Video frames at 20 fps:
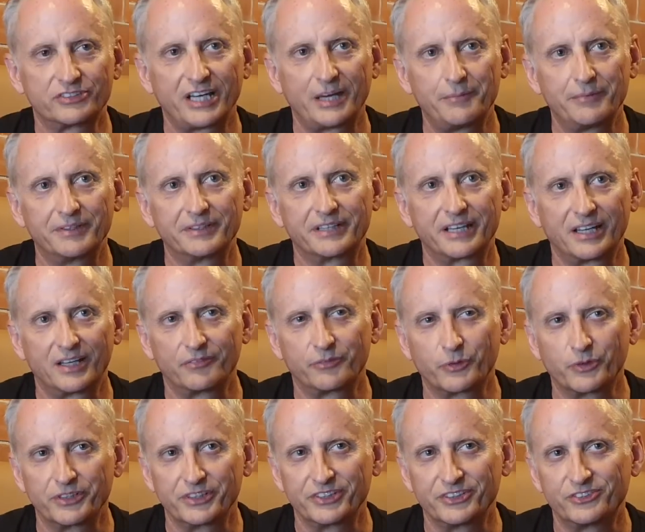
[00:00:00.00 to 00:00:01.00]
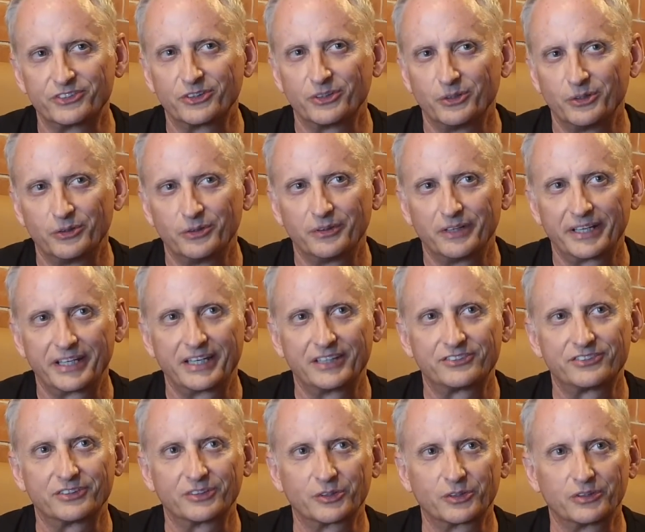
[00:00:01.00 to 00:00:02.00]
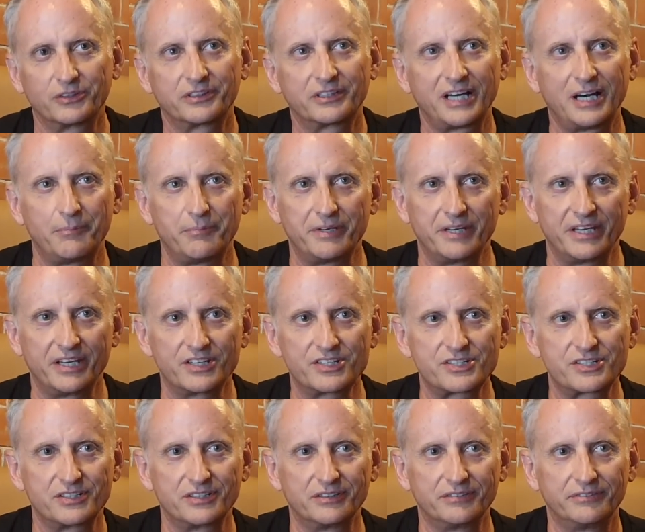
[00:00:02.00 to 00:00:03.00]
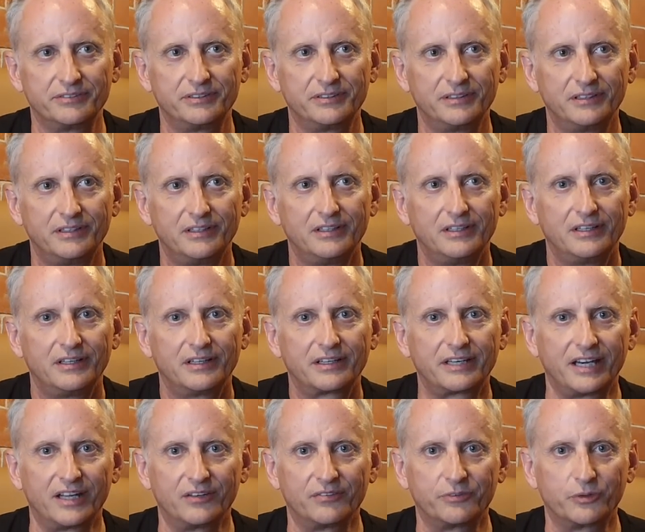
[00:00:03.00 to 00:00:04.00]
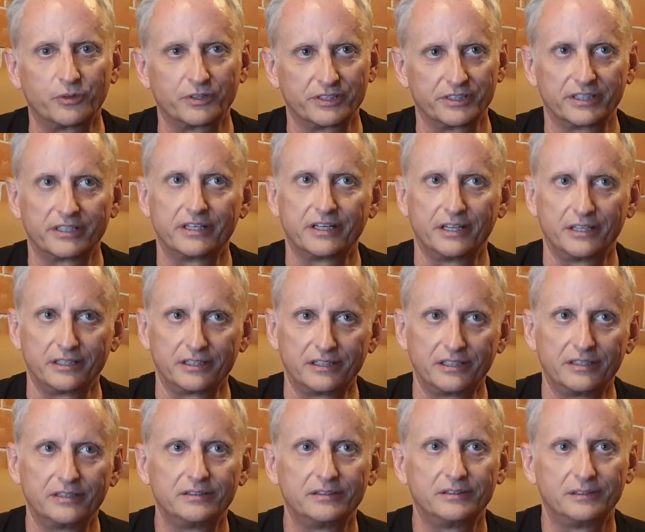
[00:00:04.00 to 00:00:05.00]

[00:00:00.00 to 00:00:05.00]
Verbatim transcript: time in California, so I guess a little you know, like combination yeah. of California and Connecticut.